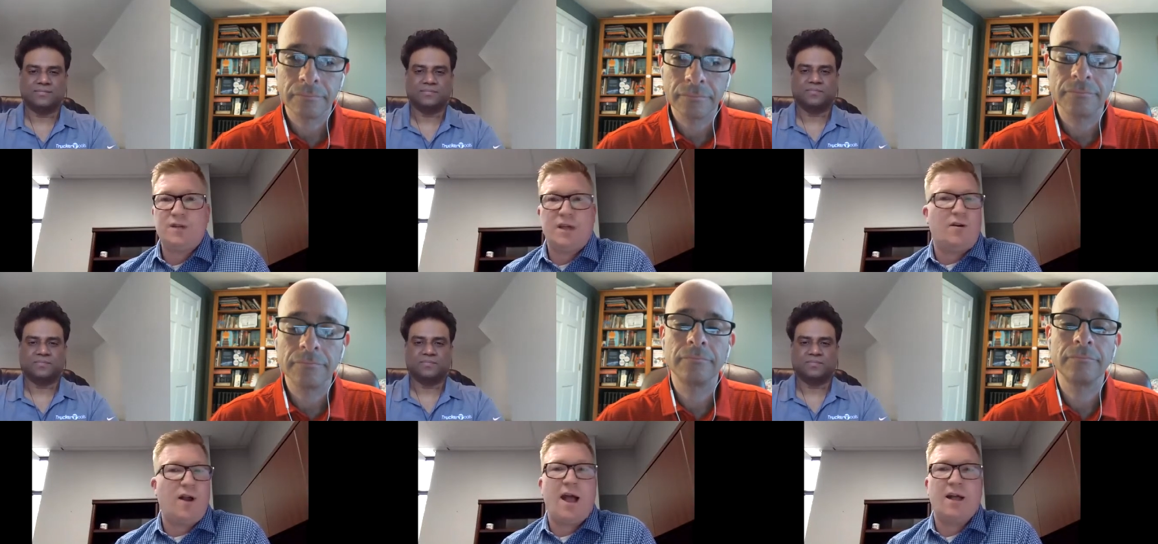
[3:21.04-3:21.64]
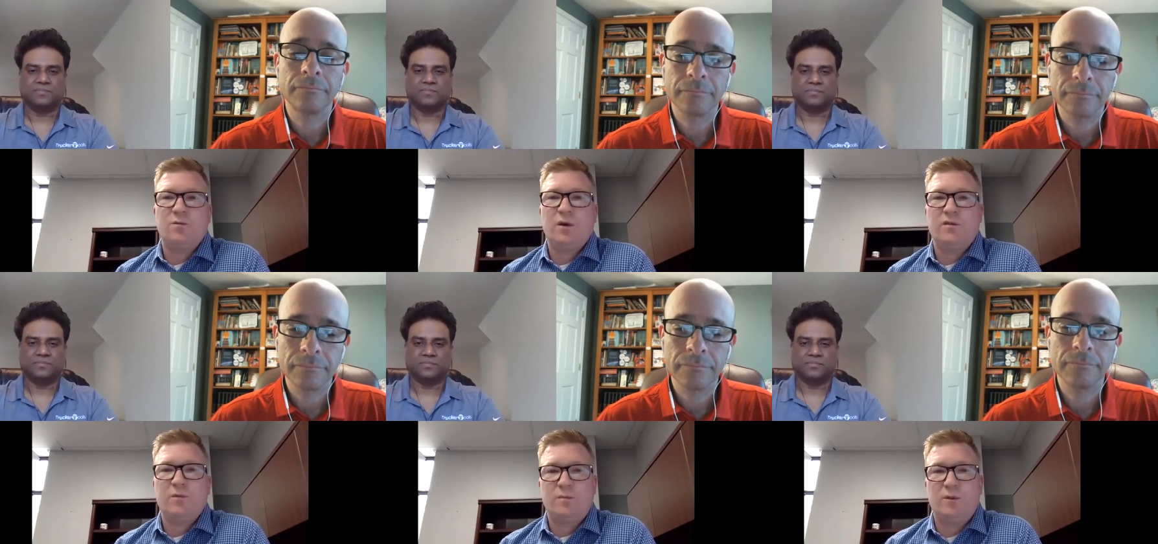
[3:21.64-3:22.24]
Speaker 1: to interact with,
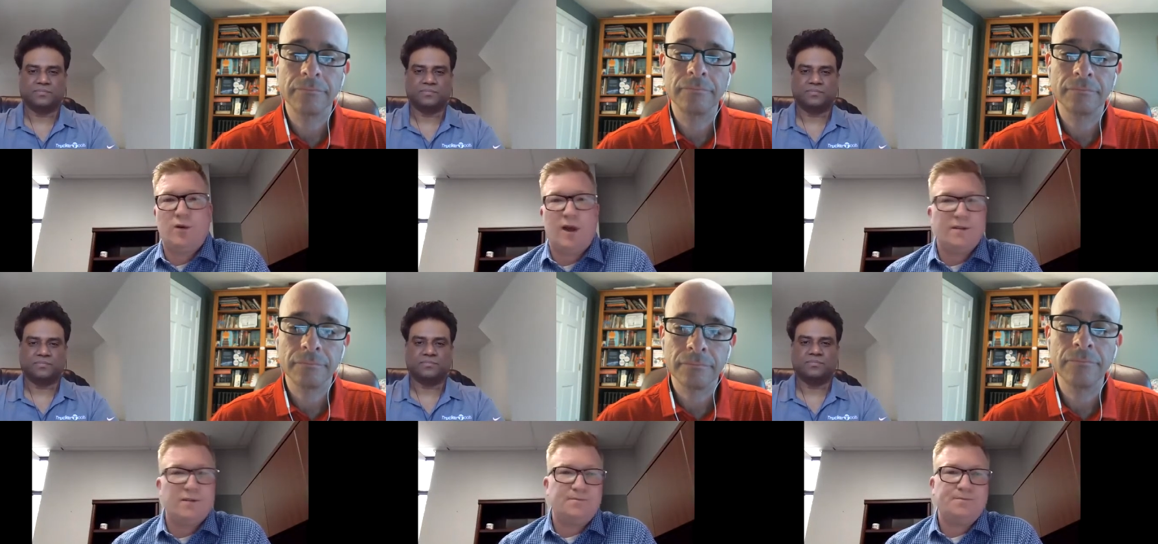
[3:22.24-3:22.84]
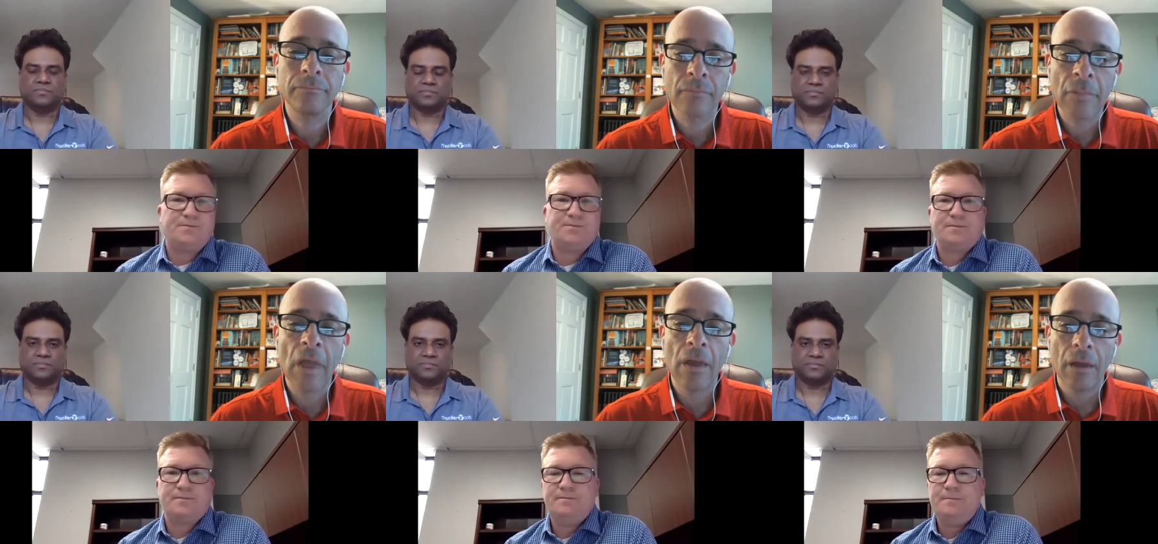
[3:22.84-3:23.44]
with Blue Grace.
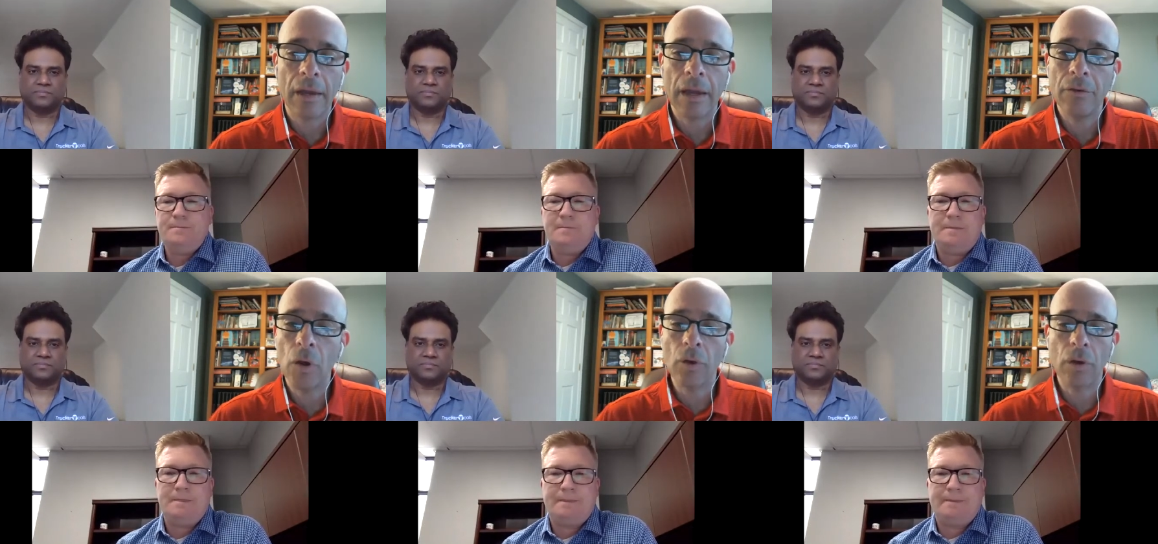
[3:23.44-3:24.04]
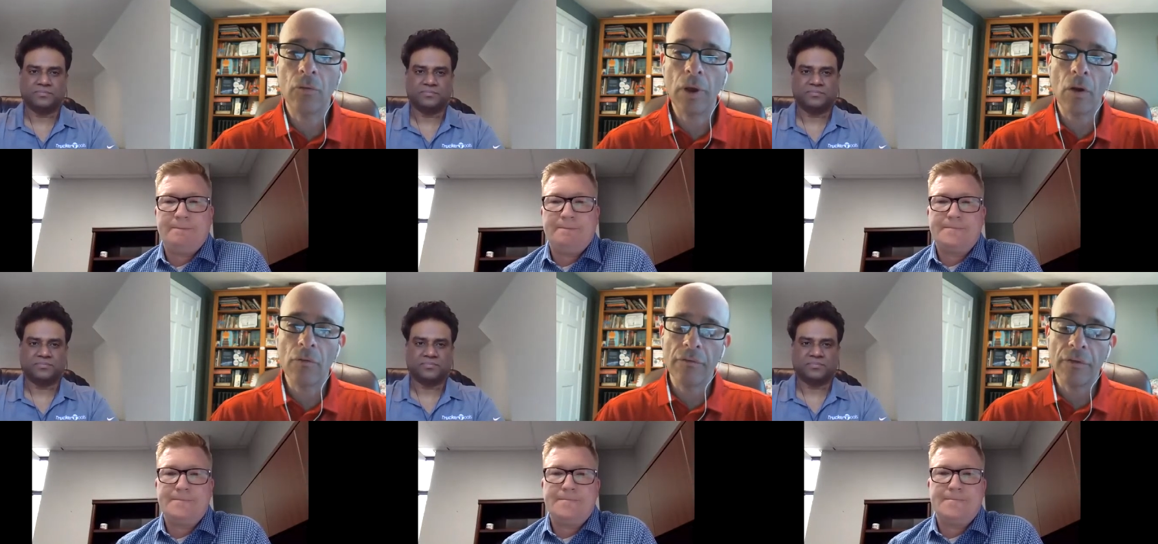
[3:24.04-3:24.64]
Speaker 2: Yeah, no, great, great
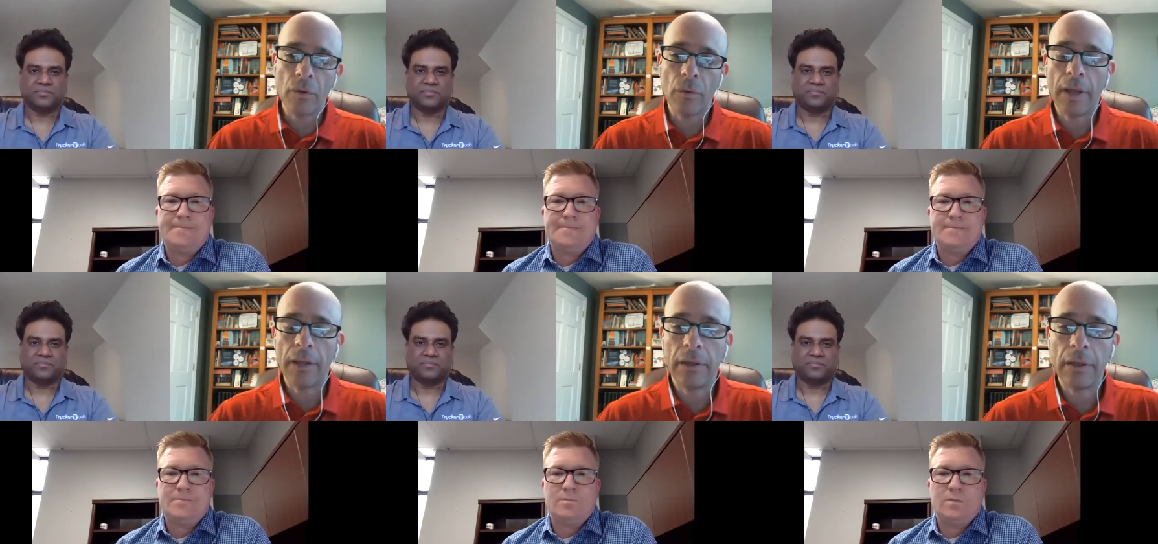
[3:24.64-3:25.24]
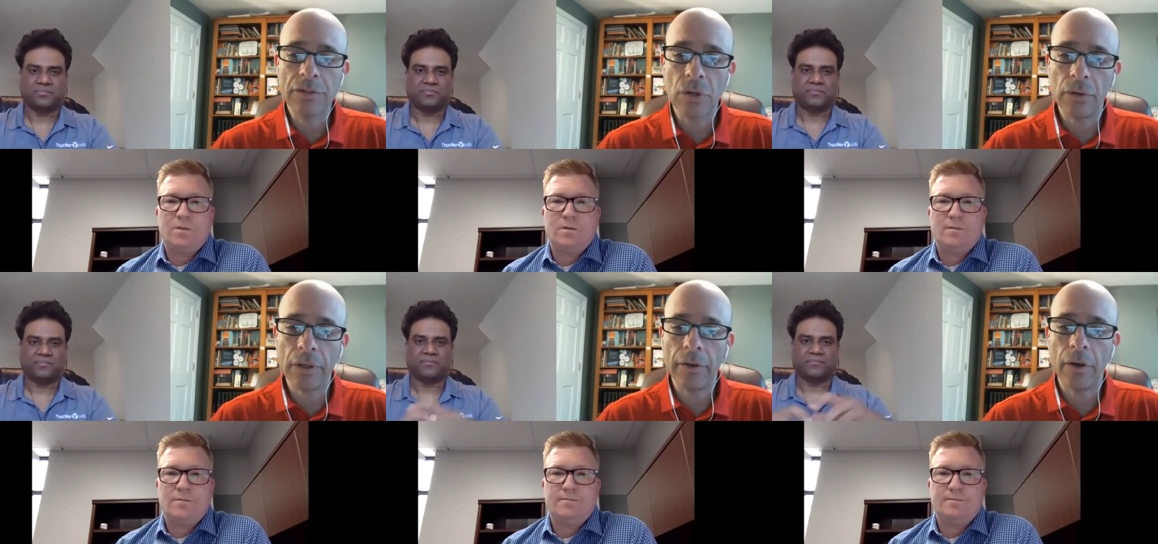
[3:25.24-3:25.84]
overview. And, and
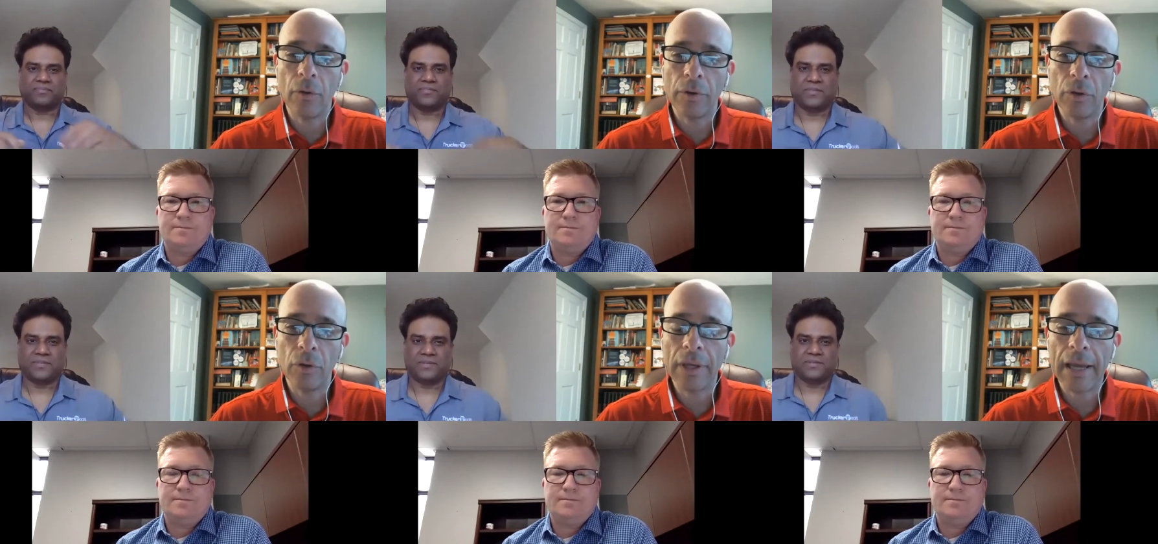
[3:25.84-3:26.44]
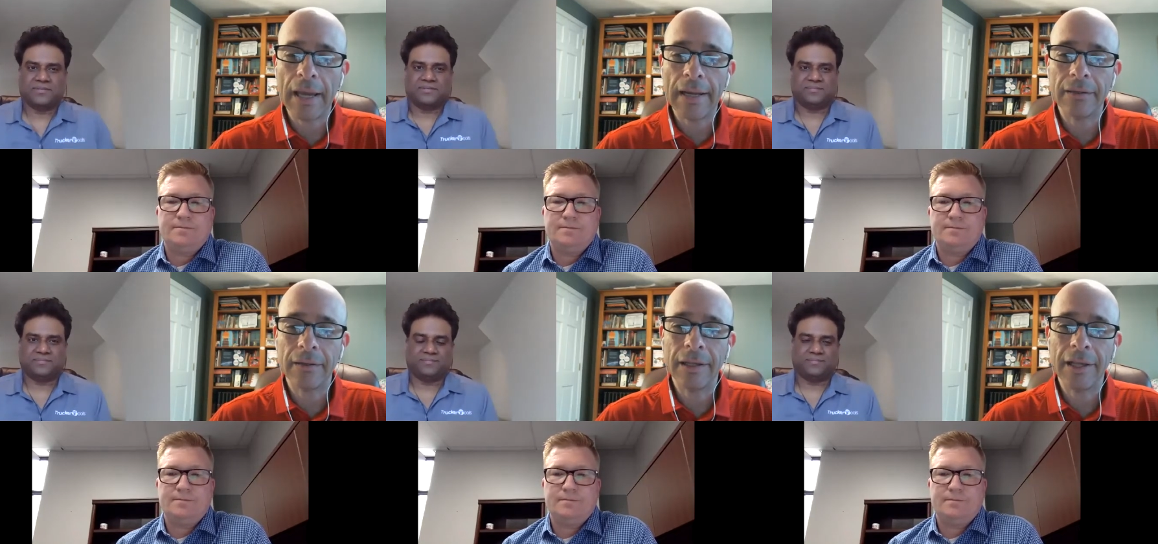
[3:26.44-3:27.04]
certainly, you know, when you look at,
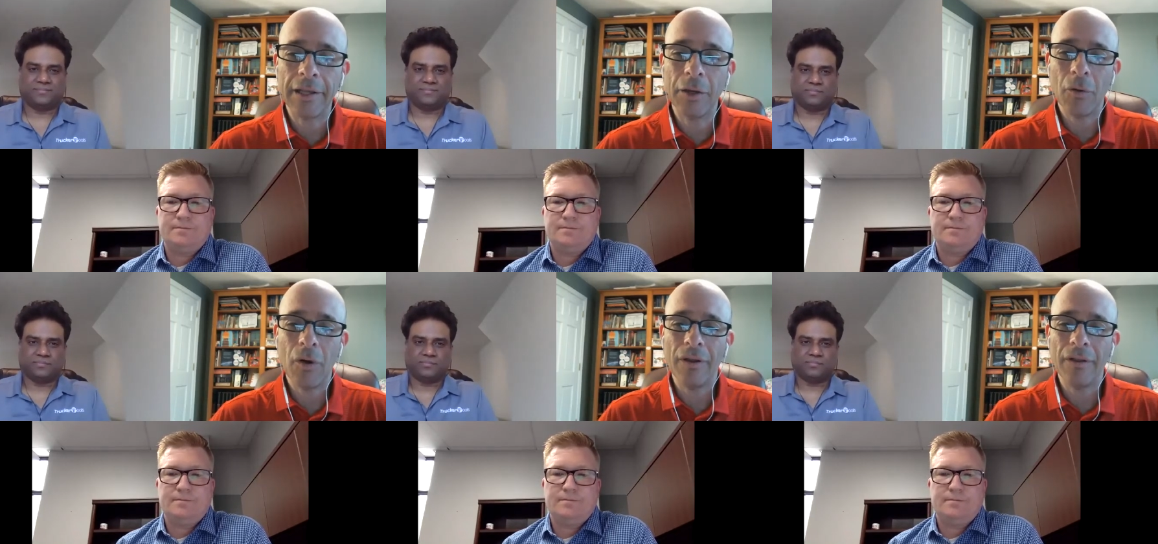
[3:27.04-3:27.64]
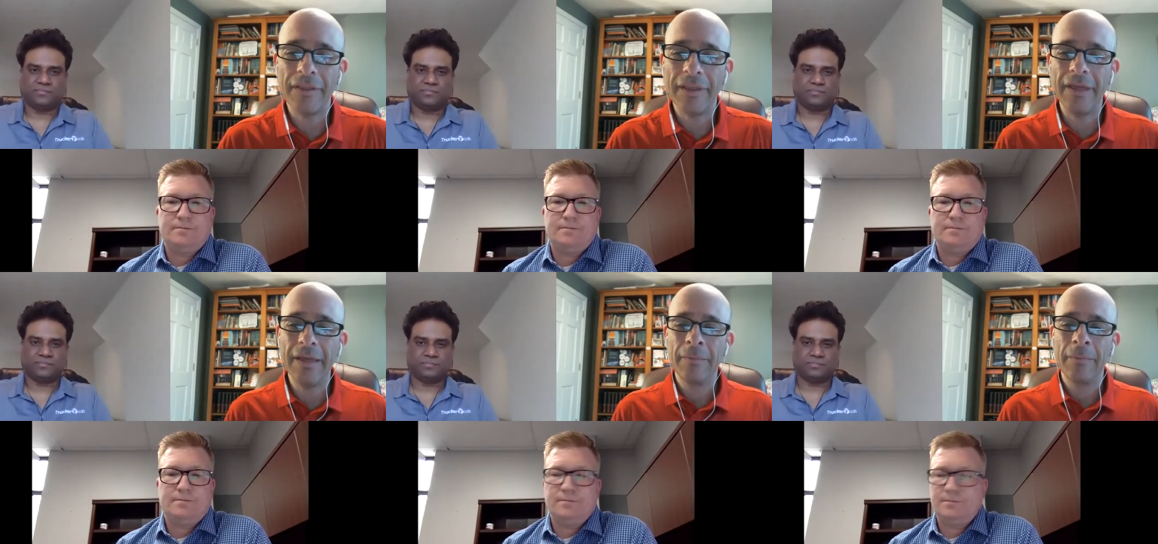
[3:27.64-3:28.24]
you know, all of the,
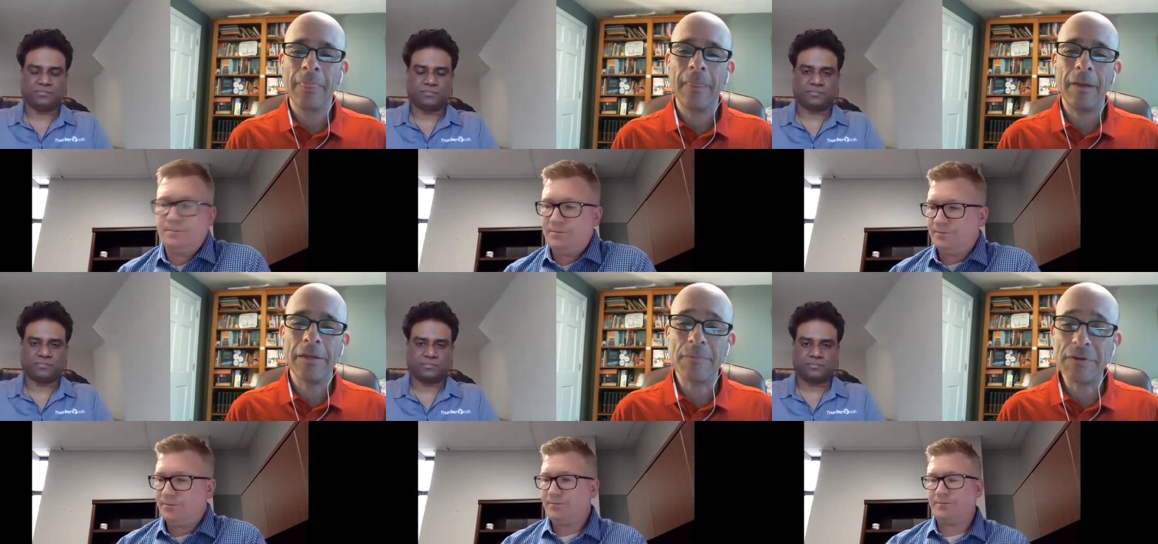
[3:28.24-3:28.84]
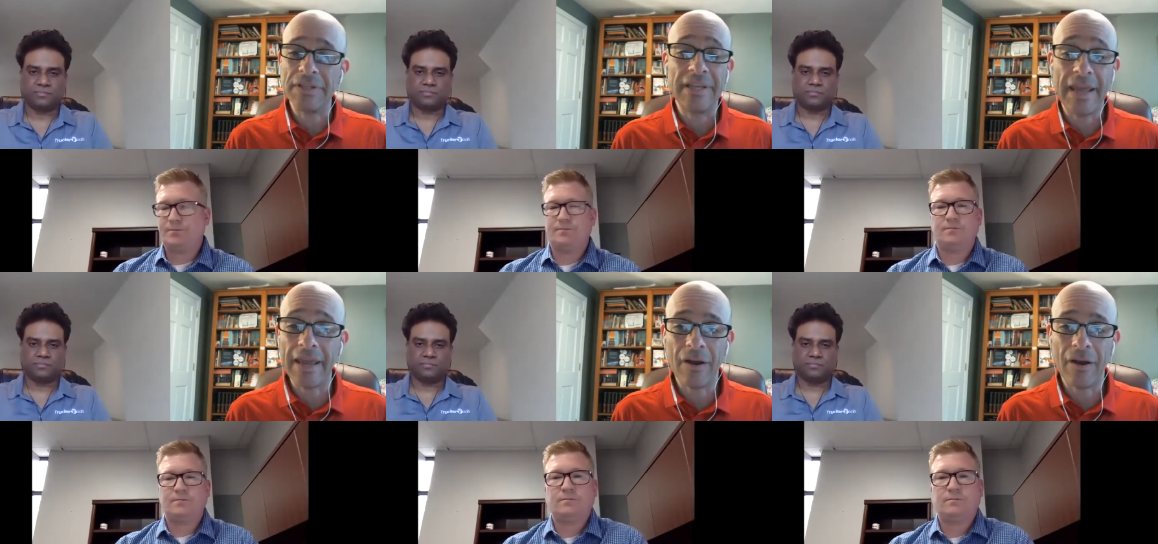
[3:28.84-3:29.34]
especially today,